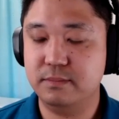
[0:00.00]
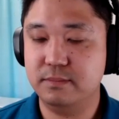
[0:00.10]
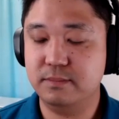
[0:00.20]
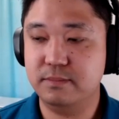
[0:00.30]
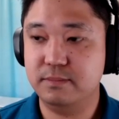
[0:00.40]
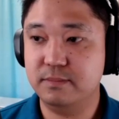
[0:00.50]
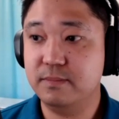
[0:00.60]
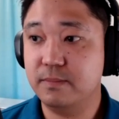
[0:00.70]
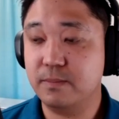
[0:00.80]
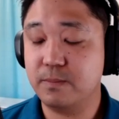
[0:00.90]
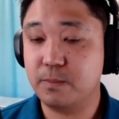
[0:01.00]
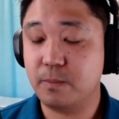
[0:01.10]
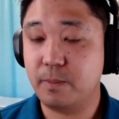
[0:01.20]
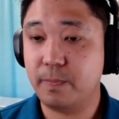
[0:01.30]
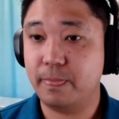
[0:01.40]

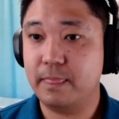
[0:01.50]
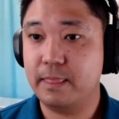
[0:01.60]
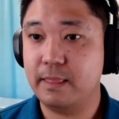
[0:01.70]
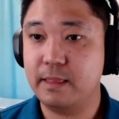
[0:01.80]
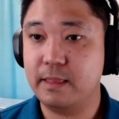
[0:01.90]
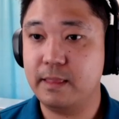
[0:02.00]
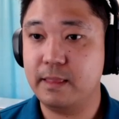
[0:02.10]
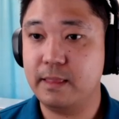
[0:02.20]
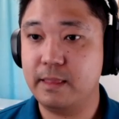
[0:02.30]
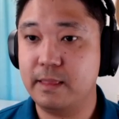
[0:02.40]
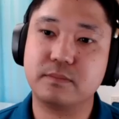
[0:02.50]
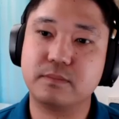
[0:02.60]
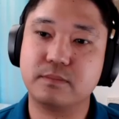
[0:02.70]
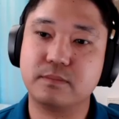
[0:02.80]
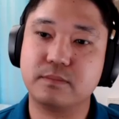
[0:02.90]

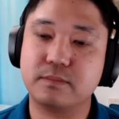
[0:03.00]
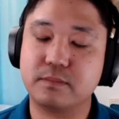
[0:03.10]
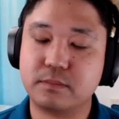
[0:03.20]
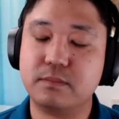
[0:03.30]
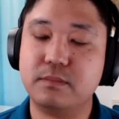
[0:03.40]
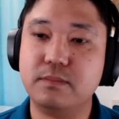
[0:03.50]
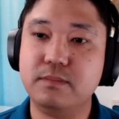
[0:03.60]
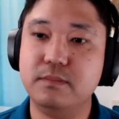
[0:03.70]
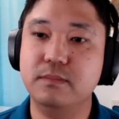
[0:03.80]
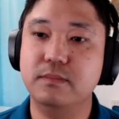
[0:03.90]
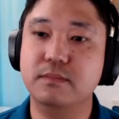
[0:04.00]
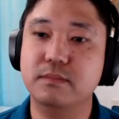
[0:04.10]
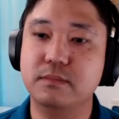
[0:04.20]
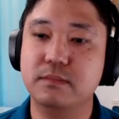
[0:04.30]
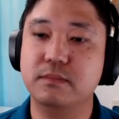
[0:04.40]

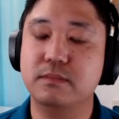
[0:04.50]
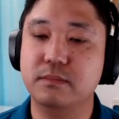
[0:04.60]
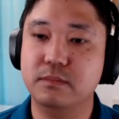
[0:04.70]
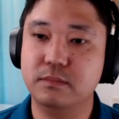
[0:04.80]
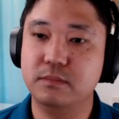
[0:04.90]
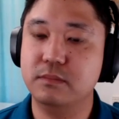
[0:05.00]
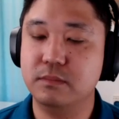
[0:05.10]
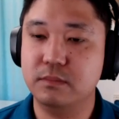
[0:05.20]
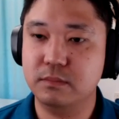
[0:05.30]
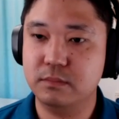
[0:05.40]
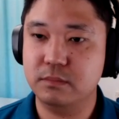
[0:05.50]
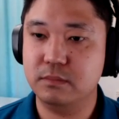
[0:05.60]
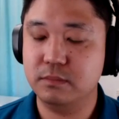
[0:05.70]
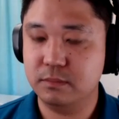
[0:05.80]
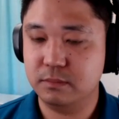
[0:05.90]

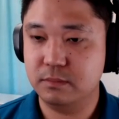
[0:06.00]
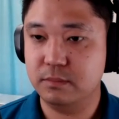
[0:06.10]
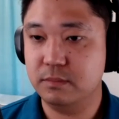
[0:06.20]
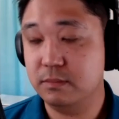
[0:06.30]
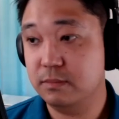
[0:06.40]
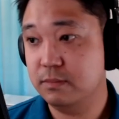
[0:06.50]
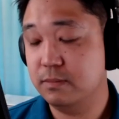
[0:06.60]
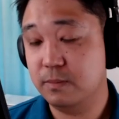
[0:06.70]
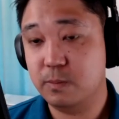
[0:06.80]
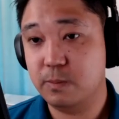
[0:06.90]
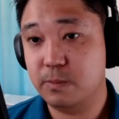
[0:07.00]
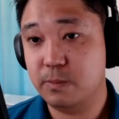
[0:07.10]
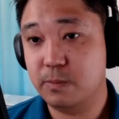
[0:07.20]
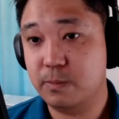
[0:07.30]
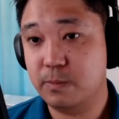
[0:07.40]

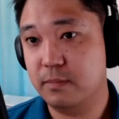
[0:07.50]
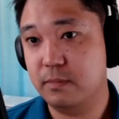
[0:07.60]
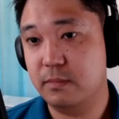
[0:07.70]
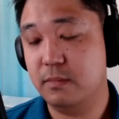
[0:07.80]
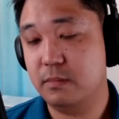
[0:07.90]
(not speaking)